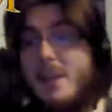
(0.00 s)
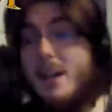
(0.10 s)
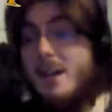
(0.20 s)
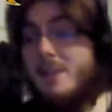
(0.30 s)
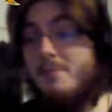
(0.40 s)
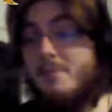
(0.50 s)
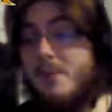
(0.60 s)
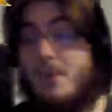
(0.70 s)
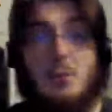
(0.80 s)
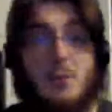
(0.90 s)

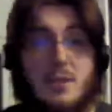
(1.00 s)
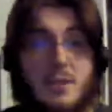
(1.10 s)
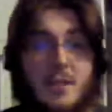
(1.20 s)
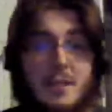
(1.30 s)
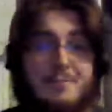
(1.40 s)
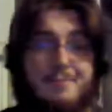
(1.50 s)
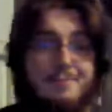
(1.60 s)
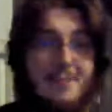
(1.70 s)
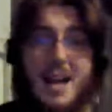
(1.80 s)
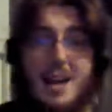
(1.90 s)
If anyone wants to
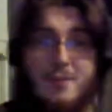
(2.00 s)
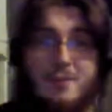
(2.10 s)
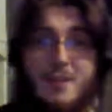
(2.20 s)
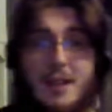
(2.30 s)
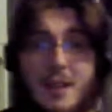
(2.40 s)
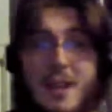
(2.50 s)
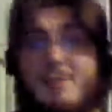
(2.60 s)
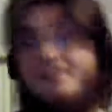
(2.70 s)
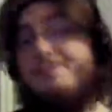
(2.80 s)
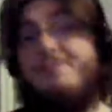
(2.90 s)
have a
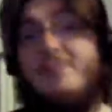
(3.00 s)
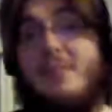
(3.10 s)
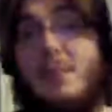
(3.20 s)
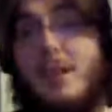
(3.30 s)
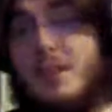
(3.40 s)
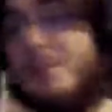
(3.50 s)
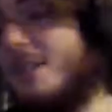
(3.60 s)
game, let me know.